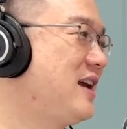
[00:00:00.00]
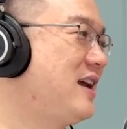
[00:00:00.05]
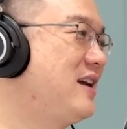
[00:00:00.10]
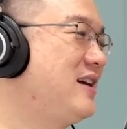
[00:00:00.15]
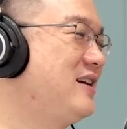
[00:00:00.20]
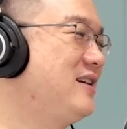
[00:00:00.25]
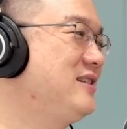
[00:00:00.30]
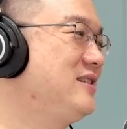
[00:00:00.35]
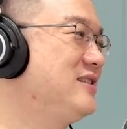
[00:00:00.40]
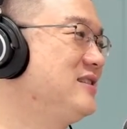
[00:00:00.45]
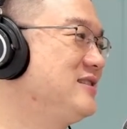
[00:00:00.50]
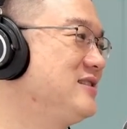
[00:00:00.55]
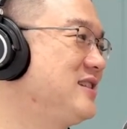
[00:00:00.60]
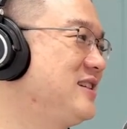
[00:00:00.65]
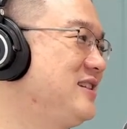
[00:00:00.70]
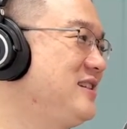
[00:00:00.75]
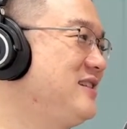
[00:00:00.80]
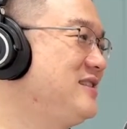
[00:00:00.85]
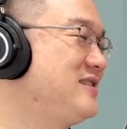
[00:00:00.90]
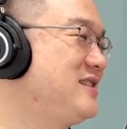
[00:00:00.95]
And the
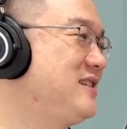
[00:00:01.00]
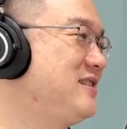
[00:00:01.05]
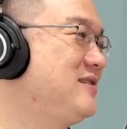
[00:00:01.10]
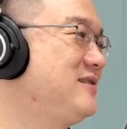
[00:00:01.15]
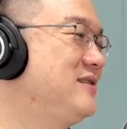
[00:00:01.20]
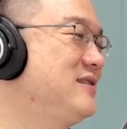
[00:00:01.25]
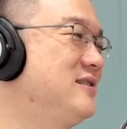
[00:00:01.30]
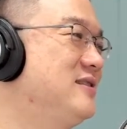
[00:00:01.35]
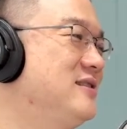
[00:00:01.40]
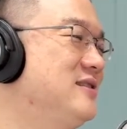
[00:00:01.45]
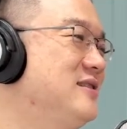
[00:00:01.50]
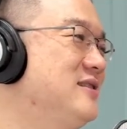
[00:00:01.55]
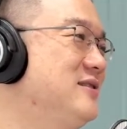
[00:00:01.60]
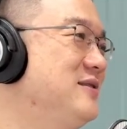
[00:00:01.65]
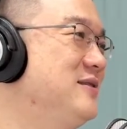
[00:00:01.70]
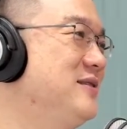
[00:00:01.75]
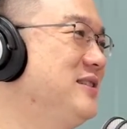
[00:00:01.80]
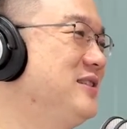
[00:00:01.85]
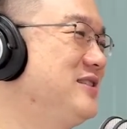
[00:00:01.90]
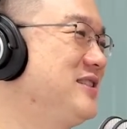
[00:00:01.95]
Chinese said,
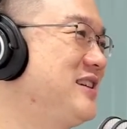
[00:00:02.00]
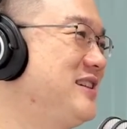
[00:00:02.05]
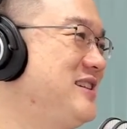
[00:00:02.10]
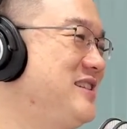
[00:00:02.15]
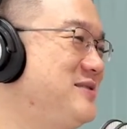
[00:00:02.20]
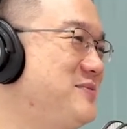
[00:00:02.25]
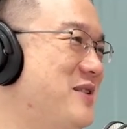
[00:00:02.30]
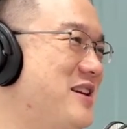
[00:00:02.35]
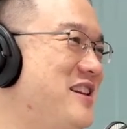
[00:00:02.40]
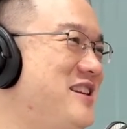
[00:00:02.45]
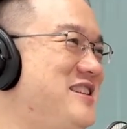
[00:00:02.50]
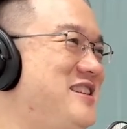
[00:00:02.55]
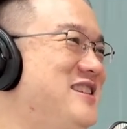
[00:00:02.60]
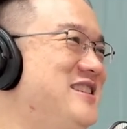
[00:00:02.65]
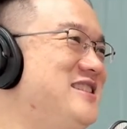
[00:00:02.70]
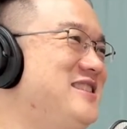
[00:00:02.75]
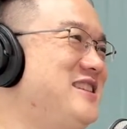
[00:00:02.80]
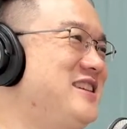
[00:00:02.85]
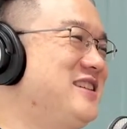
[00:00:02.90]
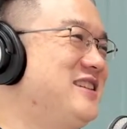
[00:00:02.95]
the Chinese
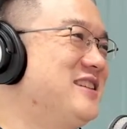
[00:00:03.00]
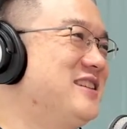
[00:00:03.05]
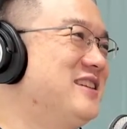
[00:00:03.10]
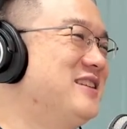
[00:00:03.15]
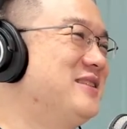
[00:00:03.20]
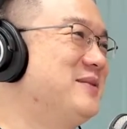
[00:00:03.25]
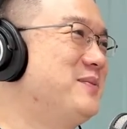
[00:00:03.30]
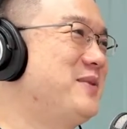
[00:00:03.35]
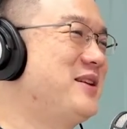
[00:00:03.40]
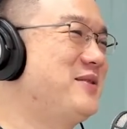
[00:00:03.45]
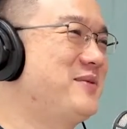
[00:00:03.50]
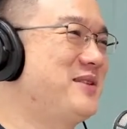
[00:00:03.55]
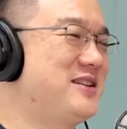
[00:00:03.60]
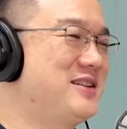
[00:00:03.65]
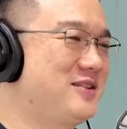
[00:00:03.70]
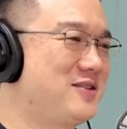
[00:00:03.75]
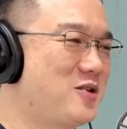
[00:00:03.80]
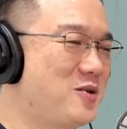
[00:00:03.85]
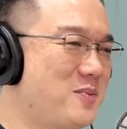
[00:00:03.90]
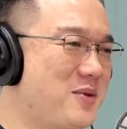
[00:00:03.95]
manager said,
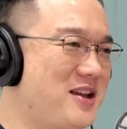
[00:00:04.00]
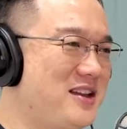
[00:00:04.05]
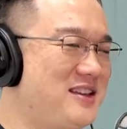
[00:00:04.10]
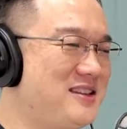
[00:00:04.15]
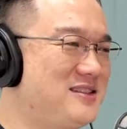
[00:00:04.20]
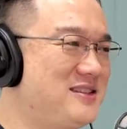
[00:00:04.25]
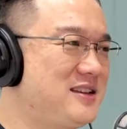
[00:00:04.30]
made a comment.